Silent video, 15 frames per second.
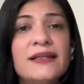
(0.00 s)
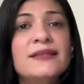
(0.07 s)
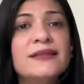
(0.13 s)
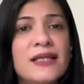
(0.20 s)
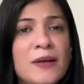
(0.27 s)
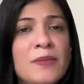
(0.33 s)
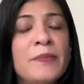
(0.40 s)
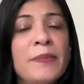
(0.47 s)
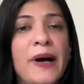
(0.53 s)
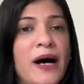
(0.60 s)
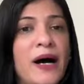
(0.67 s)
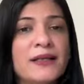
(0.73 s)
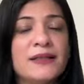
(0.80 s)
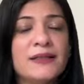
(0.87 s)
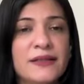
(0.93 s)
There is some
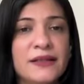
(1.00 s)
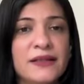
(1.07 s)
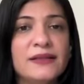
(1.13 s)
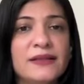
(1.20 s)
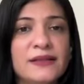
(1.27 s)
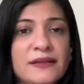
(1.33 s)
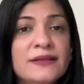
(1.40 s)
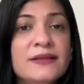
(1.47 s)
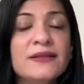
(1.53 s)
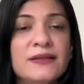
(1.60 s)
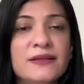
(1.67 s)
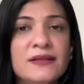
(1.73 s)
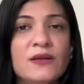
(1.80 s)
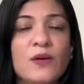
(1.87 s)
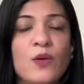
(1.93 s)
part in
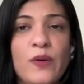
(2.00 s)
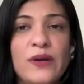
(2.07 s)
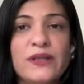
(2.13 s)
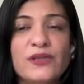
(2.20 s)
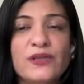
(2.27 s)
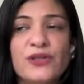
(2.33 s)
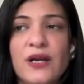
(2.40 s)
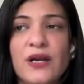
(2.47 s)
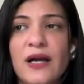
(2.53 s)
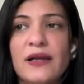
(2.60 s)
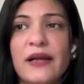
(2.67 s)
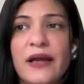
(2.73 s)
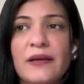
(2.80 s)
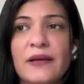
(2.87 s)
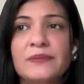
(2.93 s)
this which
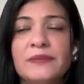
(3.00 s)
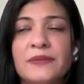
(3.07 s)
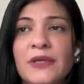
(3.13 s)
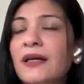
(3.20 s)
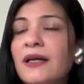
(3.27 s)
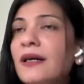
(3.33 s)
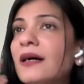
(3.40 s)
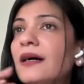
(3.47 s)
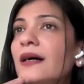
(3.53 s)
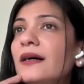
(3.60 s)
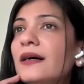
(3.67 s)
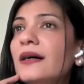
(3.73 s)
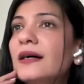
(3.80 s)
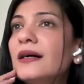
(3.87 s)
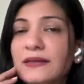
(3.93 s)
I am
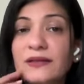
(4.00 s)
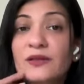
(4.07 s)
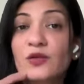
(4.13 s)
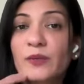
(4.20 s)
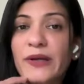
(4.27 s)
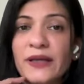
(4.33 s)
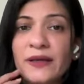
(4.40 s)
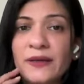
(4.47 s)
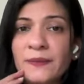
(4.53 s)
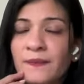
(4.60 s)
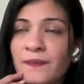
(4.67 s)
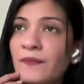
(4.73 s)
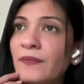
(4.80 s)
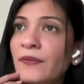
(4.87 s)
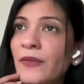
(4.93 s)
assuming.
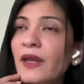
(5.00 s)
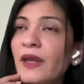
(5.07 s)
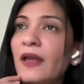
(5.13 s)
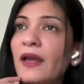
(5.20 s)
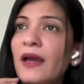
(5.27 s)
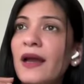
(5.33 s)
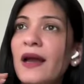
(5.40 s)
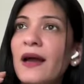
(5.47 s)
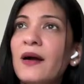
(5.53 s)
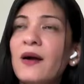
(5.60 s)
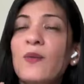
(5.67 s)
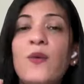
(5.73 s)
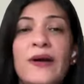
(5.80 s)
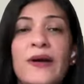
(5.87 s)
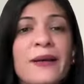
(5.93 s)

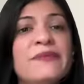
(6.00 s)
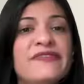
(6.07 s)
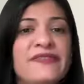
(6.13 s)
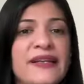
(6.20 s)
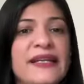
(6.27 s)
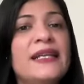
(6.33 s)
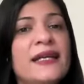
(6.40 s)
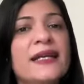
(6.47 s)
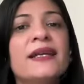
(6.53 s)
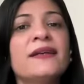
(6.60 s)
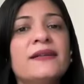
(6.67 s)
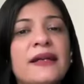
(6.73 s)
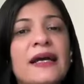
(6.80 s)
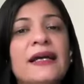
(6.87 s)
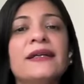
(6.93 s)
What I'm
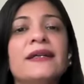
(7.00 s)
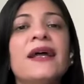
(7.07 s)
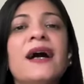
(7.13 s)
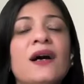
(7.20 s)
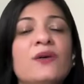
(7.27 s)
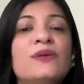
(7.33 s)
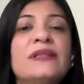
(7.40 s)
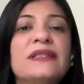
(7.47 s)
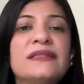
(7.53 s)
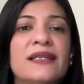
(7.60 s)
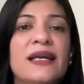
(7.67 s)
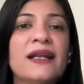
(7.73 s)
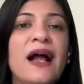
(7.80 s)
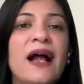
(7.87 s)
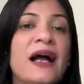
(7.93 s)
feeling right now
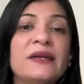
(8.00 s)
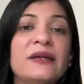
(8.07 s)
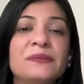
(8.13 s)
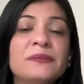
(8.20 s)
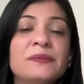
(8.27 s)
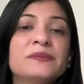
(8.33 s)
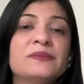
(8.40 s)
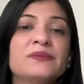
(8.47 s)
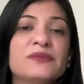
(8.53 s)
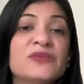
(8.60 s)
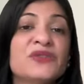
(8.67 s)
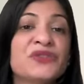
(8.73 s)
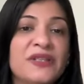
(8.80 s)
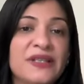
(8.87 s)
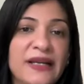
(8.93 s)
is that I am
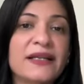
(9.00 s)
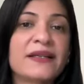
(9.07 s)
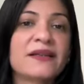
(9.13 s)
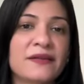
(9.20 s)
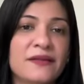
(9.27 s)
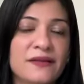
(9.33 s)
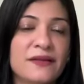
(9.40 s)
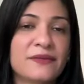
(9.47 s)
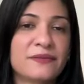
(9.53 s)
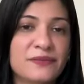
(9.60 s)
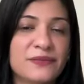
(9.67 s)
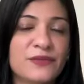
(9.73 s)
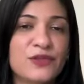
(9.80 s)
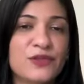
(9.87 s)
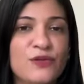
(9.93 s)
threatened.
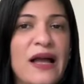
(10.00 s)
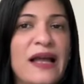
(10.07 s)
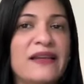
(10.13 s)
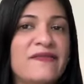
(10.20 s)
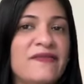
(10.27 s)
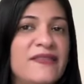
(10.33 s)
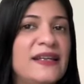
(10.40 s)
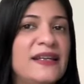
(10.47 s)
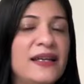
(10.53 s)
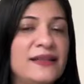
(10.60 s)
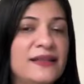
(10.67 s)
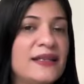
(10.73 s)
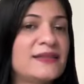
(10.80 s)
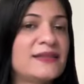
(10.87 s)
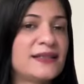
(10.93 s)
So I feel
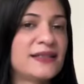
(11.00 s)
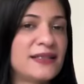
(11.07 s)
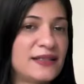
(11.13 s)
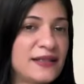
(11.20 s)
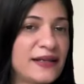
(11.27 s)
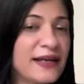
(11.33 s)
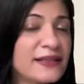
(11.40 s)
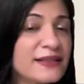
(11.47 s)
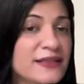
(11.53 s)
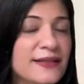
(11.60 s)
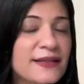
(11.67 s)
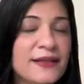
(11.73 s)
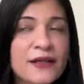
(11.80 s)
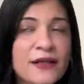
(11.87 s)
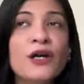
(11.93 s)
like there's a
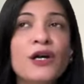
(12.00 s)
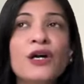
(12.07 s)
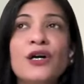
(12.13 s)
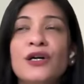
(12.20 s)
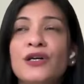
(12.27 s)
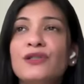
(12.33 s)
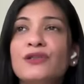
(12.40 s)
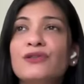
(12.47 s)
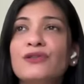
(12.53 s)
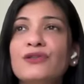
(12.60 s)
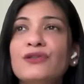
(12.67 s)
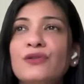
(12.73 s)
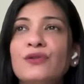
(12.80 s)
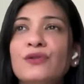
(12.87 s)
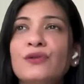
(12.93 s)
threat
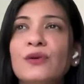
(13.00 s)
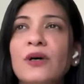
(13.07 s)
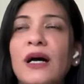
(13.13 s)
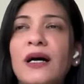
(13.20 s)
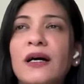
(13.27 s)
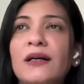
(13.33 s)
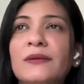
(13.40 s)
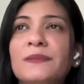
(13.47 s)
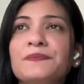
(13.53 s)
to